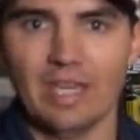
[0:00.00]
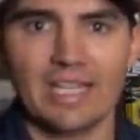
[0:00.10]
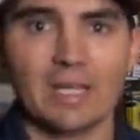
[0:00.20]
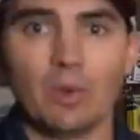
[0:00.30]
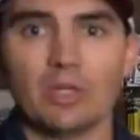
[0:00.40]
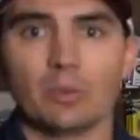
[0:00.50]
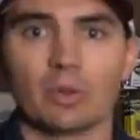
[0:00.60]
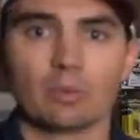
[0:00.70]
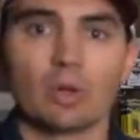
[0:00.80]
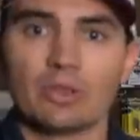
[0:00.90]
And I wanted to
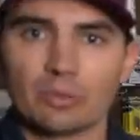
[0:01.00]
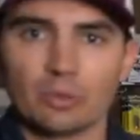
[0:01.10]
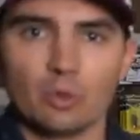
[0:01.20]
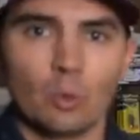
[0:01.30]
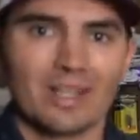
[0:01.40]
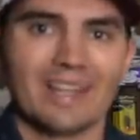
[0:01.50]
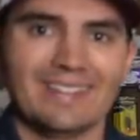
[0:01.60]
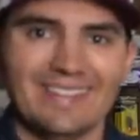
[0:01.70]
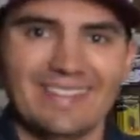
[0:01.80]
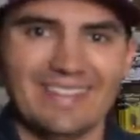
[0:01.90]
run through what I
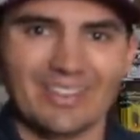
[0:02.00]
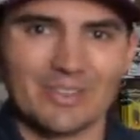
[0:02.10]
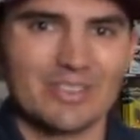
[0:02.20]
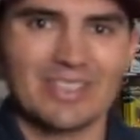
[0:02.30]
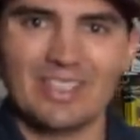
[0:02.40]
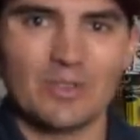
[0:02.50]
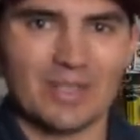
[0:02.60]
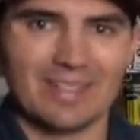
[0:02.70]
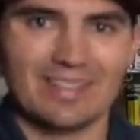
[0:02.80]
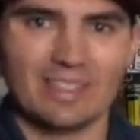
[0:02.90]
did here just to give you
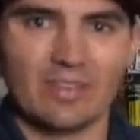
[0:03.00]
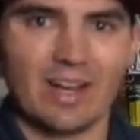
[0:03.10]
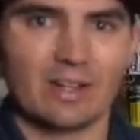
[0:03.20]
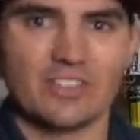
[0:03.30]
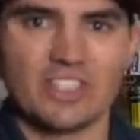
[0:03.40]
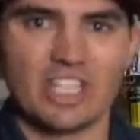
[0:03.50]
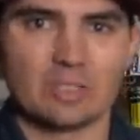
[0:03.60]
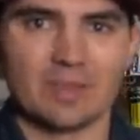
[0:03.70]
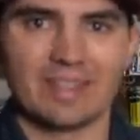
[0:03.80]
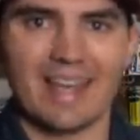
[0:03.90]
an idea of how I've
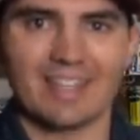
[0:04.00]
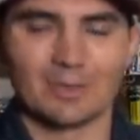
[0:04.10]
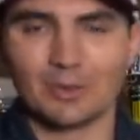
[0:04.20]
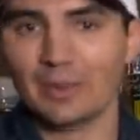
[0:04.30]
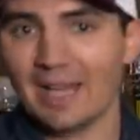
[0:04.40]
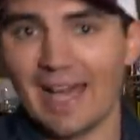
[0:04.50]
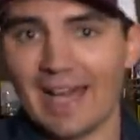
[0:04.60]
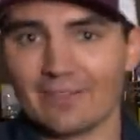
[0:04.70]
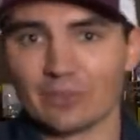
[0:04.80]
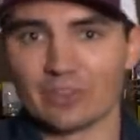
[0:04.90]
changed my tackle
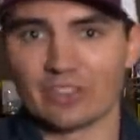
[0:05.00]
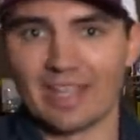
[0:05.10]
after this